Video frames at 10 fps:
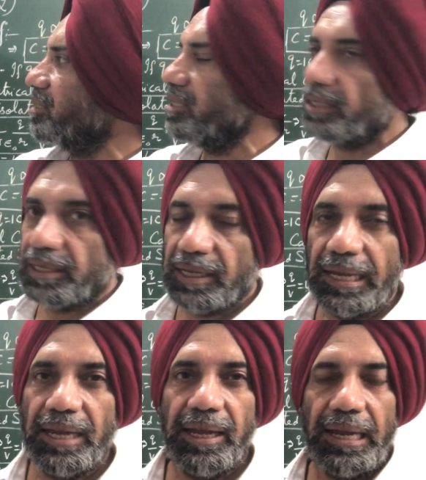C3.
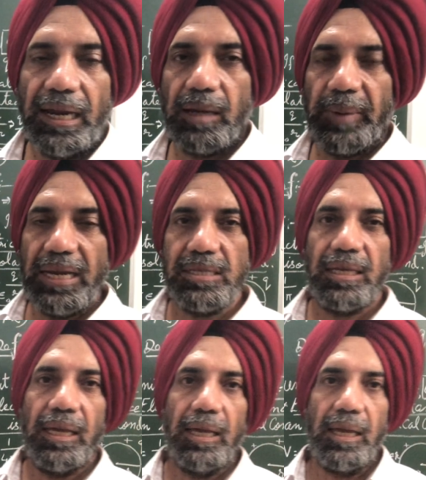It means
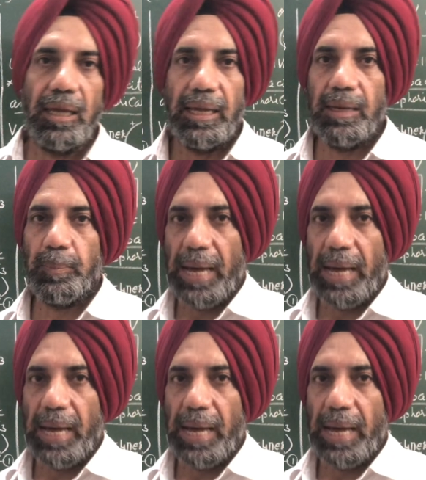in